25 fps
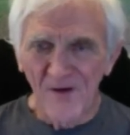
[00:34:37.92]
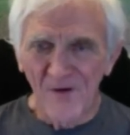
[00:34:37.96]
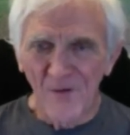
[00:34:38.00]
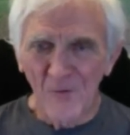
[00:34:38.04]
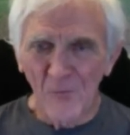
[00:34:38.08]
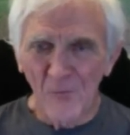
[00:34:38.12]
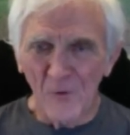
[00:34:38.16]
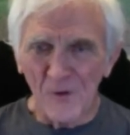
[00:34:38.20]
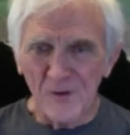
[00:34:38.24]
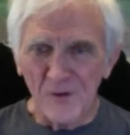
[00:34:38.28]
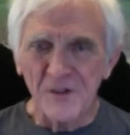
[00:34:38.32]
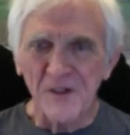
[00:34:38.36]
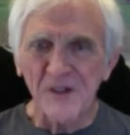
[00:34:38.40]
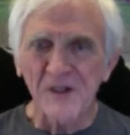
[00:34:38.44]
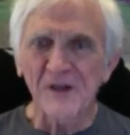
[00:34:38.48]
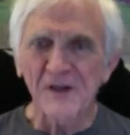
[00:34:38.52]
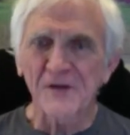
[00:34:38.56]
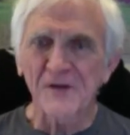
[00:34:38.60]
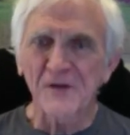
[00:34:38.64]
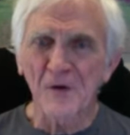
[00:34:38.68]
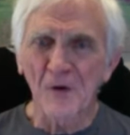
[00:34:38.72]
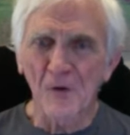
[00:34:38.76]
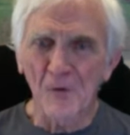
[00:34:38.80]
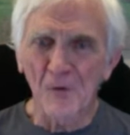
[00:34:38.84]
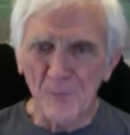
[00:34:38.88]
what she
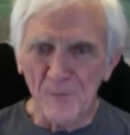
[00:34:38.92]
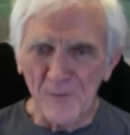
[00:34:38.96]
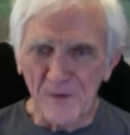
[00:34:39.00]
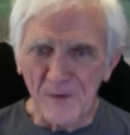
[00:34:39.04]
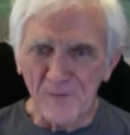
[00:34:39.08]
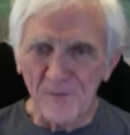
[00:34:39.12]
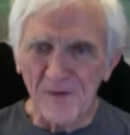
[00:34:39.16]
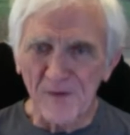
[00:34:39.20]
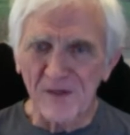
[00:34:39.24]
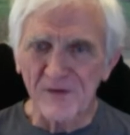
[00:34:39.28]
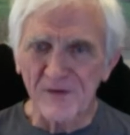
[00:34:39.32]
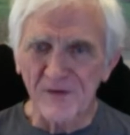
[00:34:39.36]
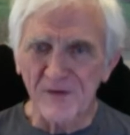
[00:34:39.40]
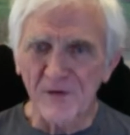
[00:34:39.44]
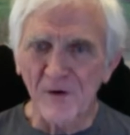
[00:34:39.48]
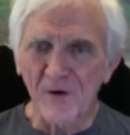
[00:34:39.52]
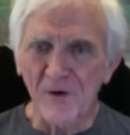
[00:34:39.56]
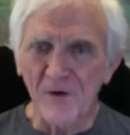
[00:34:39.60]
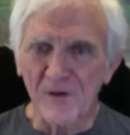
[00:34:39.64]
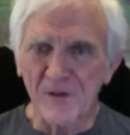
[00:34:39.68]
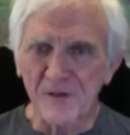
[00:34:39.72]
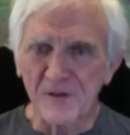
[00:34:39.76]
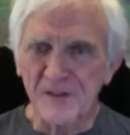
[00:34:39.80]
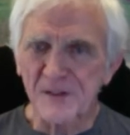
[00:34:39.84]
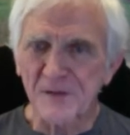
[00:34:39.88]
had told me about the
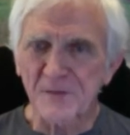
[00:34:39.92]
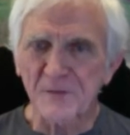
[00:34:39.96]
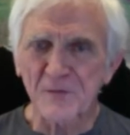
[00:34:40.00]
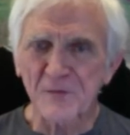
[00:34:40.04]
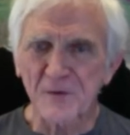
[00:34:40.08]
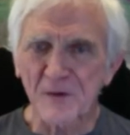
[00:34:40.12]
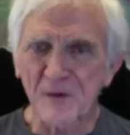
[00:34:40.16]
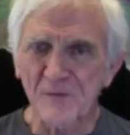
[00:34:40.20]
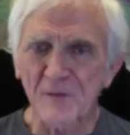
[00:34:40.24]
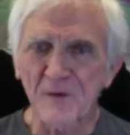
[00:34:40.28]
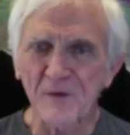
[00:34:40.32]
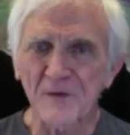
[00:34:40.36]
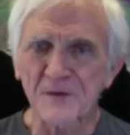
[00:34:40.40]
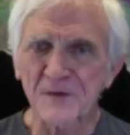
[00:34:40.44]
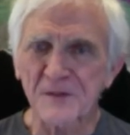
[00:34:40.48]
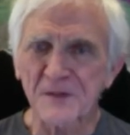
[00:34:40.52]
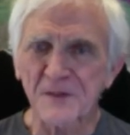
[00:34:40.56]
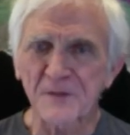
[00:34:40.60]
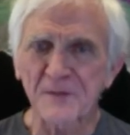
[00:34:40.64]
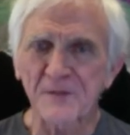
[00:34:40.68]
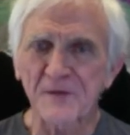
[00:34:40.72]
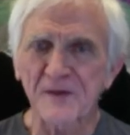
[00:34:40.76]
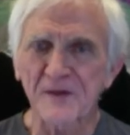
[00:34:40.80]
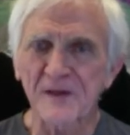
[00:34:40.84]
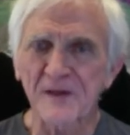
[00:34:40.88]
daughter, some trouble or
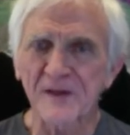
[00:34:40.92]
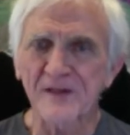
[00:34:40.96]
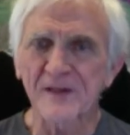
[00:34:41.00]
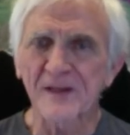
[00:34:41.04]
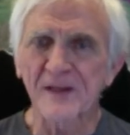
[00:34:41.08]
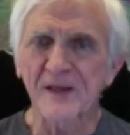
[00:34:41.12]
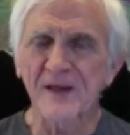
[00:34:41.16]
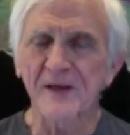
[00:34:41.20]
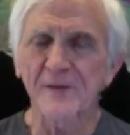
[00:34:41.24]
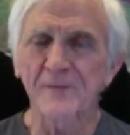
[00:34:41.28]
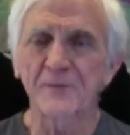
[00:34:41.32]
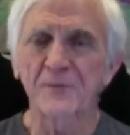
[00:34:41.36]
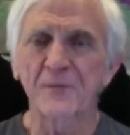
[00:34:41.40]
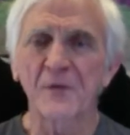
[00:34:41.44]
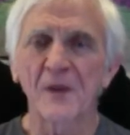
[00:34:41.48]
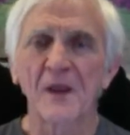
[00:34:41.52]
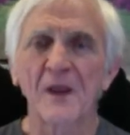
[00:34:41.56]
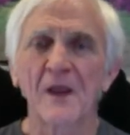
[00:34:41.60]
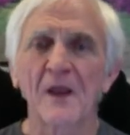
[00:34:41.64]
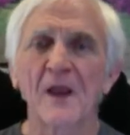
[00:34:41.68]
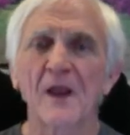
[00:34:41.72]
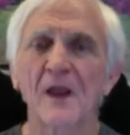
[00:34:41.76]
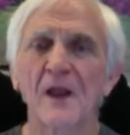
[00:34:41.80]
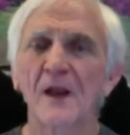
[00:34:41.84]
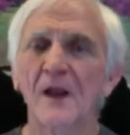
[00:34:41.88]
something like that.
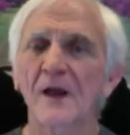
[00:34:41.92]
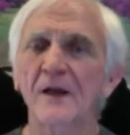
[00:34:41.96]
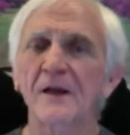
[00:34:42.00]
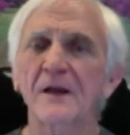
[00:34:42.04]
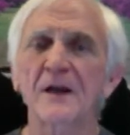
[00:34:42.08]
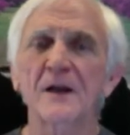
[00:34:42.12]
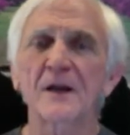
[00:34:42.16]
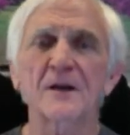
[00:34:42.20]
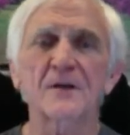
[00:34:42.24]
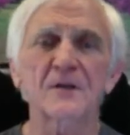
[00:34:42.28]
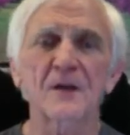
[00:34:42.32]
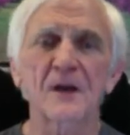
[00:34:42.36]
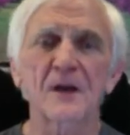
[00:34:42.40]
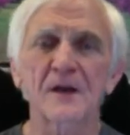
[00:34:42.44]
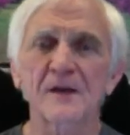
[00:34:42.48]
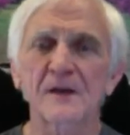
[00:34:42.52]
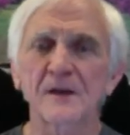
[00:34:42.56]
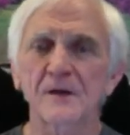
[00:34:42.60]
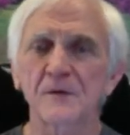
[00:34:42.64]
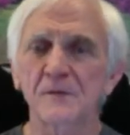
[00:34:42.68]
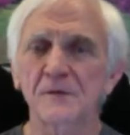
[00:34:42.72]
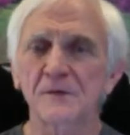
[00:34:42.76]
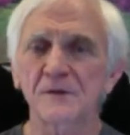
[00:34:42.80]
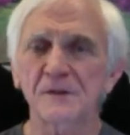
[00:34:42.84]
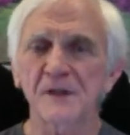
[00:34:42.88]
And I got to tell
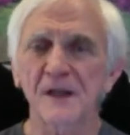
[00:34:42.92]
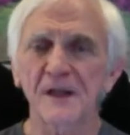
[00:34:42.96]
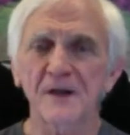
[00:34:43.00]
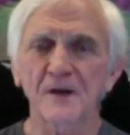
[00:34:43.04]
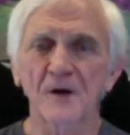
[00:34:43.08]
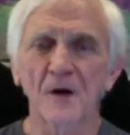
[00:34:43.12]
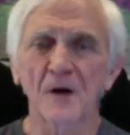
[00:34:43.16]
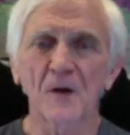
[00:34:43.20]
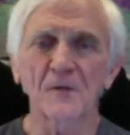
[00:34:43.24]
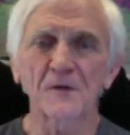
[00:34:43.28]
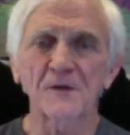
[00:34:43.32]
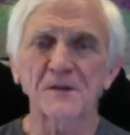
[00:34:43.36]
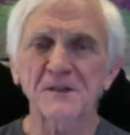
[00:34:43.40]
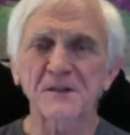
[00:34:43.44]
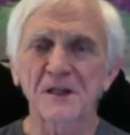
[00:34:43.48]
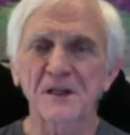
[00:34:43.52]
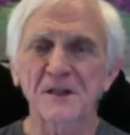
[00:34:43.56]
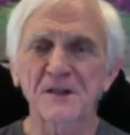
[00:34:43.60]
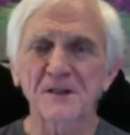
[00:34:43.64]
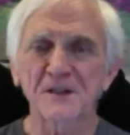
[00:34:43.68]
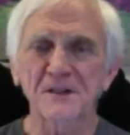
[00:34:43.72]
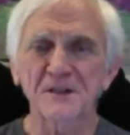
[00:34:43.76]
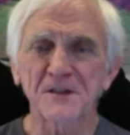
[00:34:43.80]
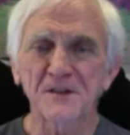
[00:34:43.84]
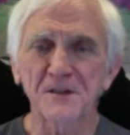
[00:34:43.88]
you, it was like all of a
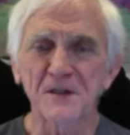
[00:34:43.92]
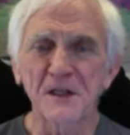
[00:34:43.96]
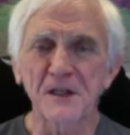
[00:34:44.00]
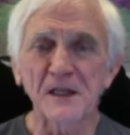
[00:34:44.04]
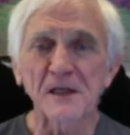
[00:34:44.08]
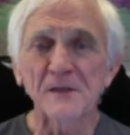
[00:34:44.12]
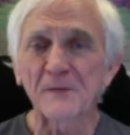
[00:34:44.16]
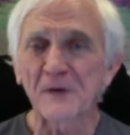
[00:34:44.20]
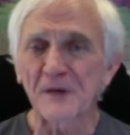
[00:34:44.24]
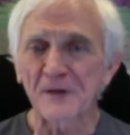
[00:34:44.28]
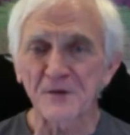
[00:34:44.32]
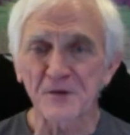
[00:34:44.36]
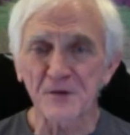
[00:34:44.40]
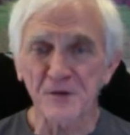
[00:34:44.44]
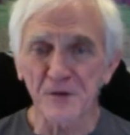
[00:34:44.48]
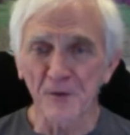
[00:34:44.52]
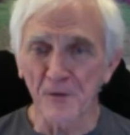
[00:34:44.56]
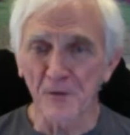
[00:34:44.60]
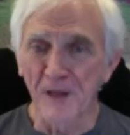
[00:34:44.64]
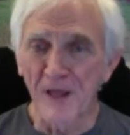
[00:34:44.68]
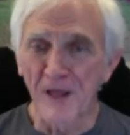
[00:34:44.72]
sudden this demon showed